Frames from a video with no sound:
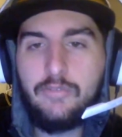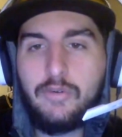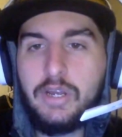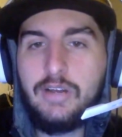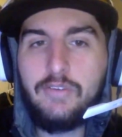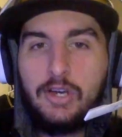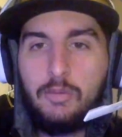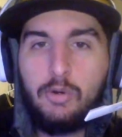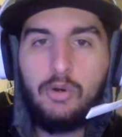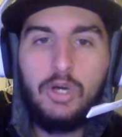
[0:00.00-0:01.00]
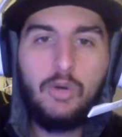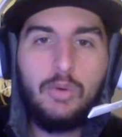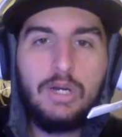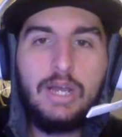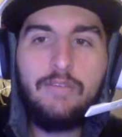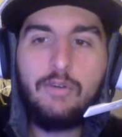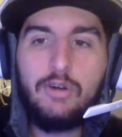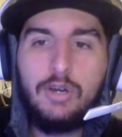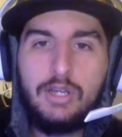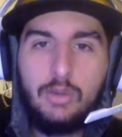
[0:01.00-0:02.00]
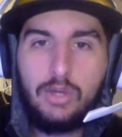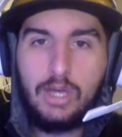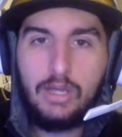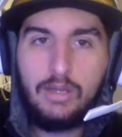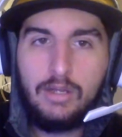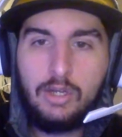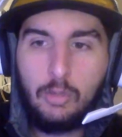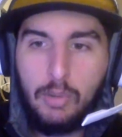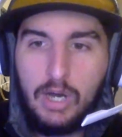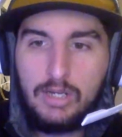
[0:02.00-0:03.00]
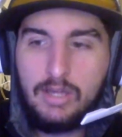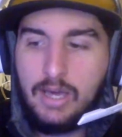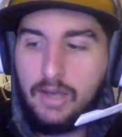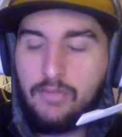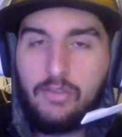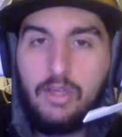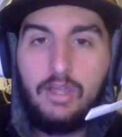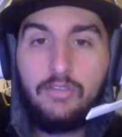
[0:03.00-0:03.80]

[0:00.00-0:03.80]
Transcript: Free and available wherever you get your podcasts.